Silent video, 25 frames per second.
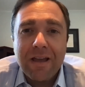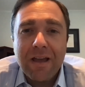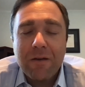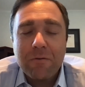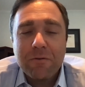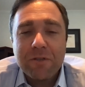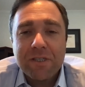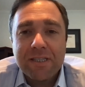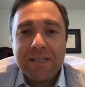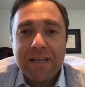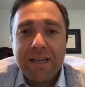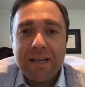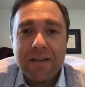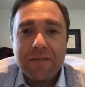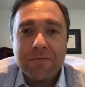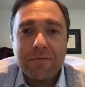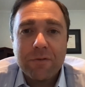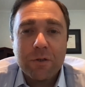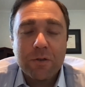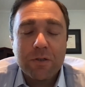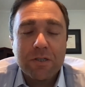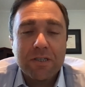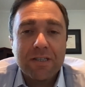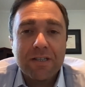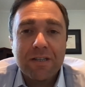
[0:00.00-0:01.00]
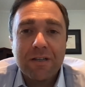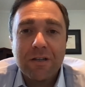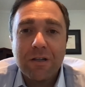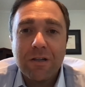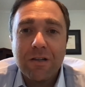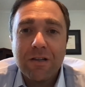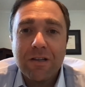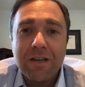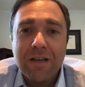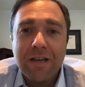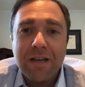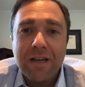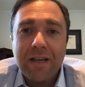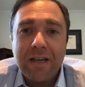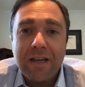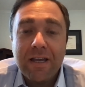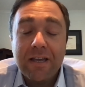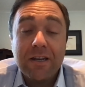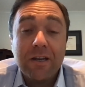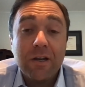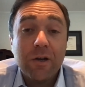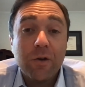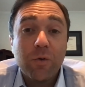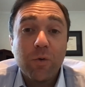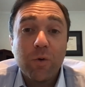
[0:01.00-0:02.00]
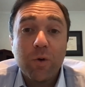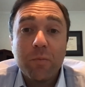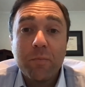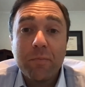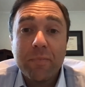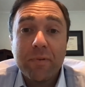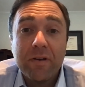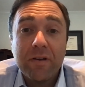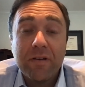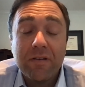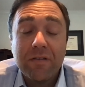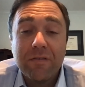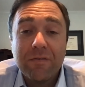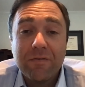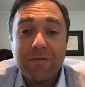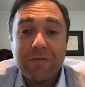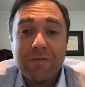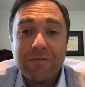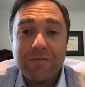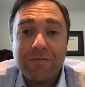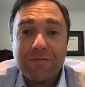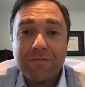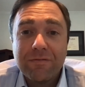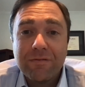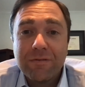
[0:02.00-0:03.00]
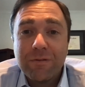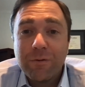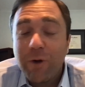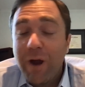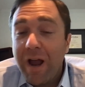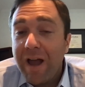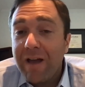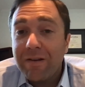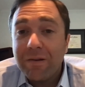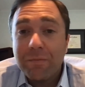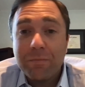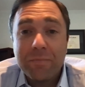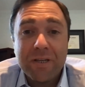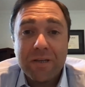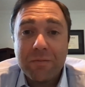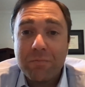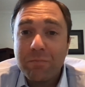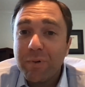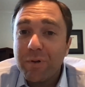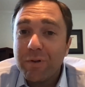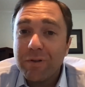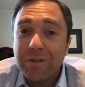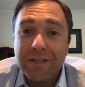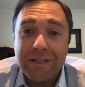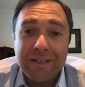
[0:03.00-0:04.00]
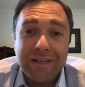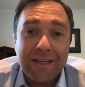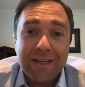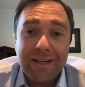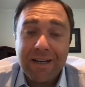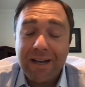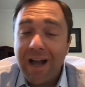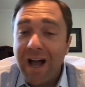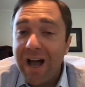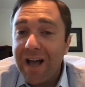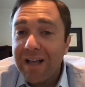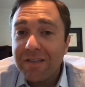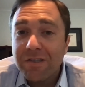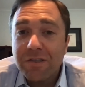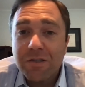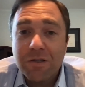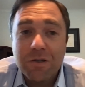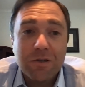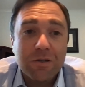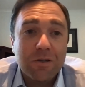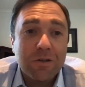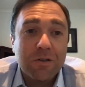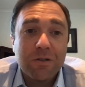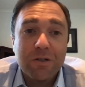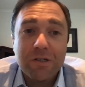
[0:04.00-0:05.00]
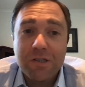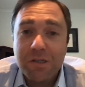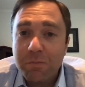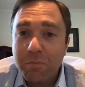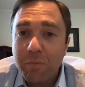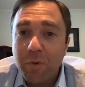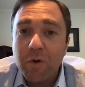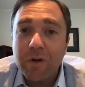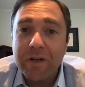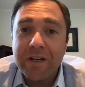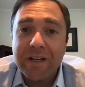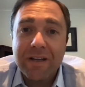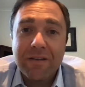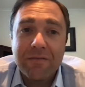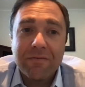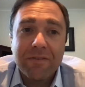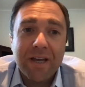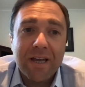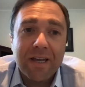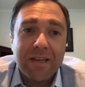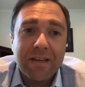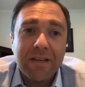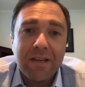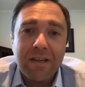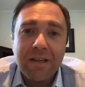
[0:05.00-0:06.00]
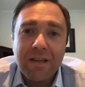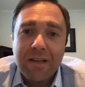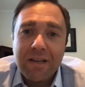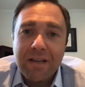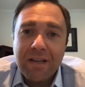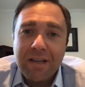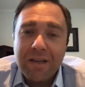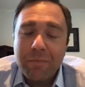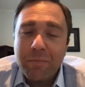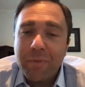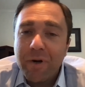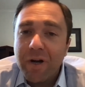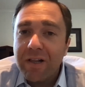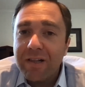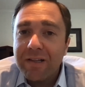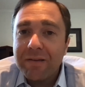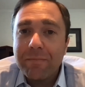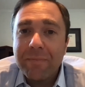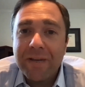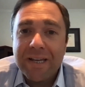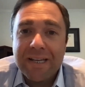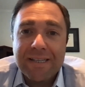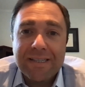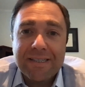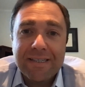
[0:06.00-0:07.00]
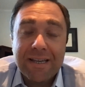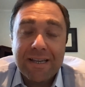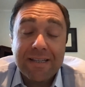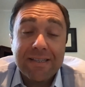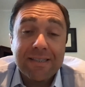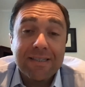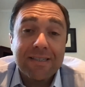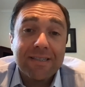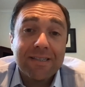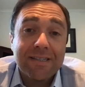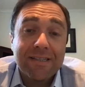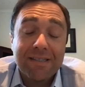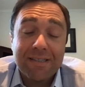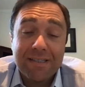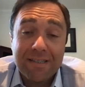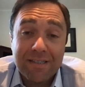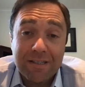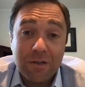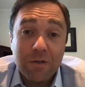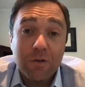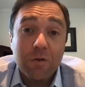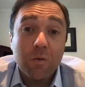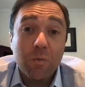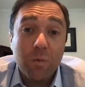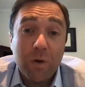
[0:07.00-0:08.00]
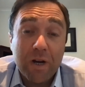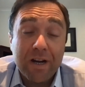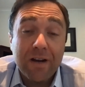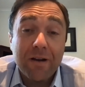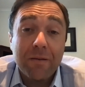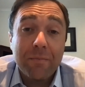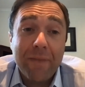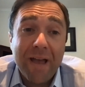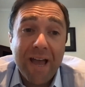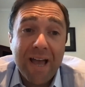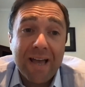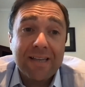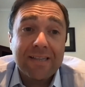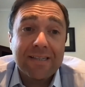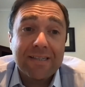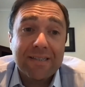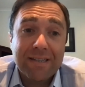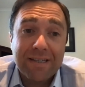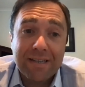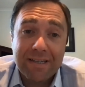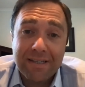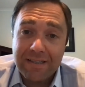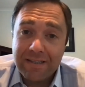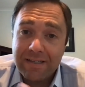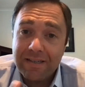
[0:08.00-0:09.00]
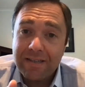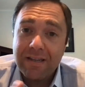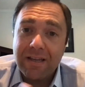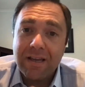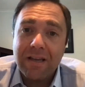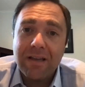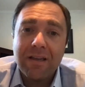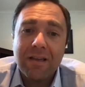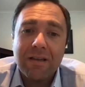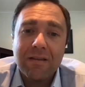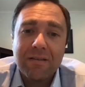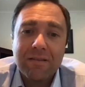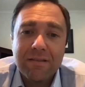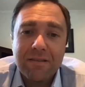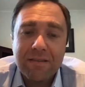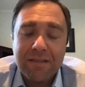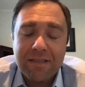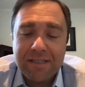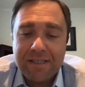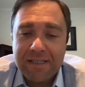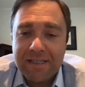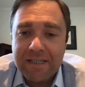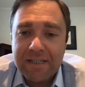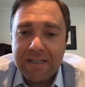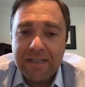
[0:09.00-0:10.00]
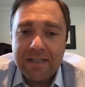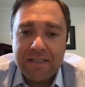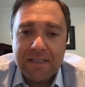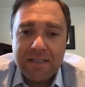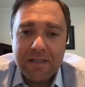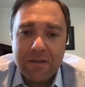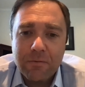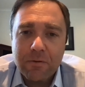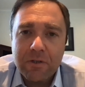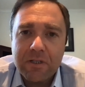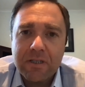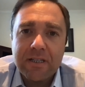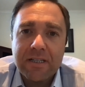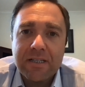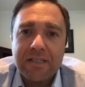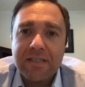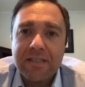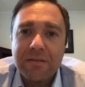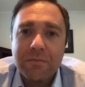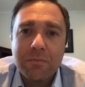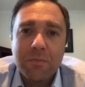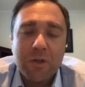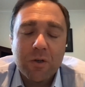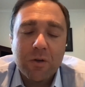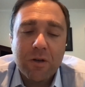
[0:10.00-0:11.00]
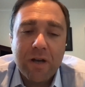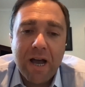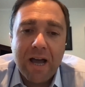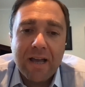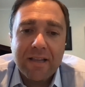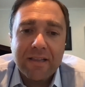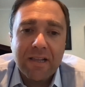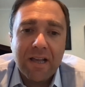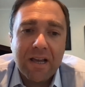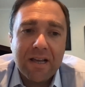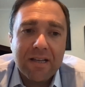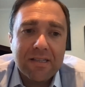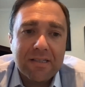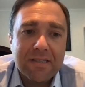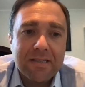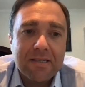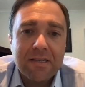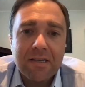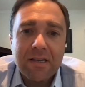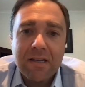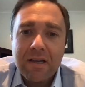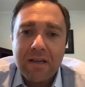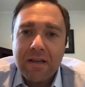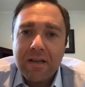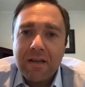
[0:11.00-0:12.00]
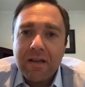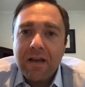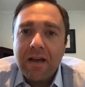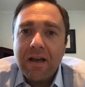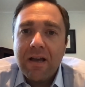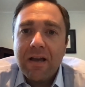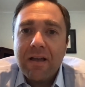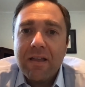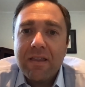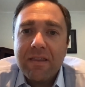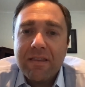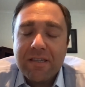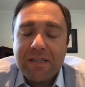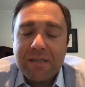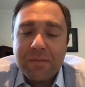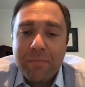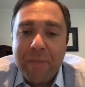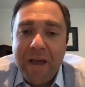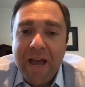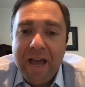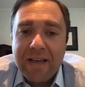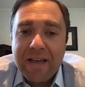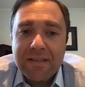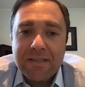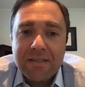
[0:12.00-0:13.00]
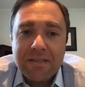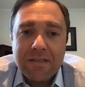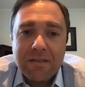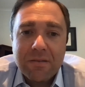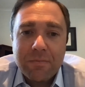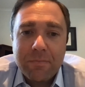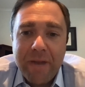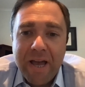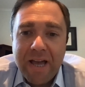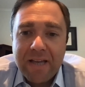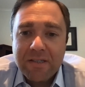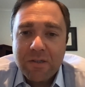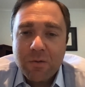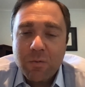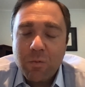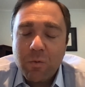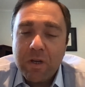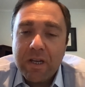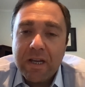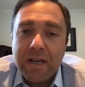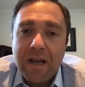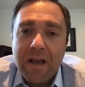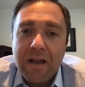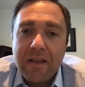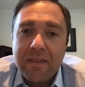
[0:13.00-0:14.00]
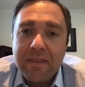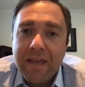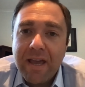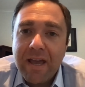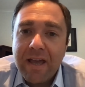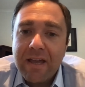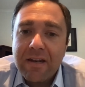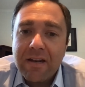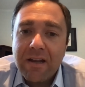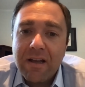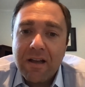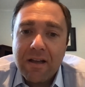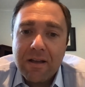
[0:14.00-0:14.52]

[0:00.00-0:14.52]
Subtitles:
I would say if you're still in a group of crowded people, like at a concert or a sporting event, it probably makes sense to still wear a mask. And the CDC released some new guidelines this past week on that.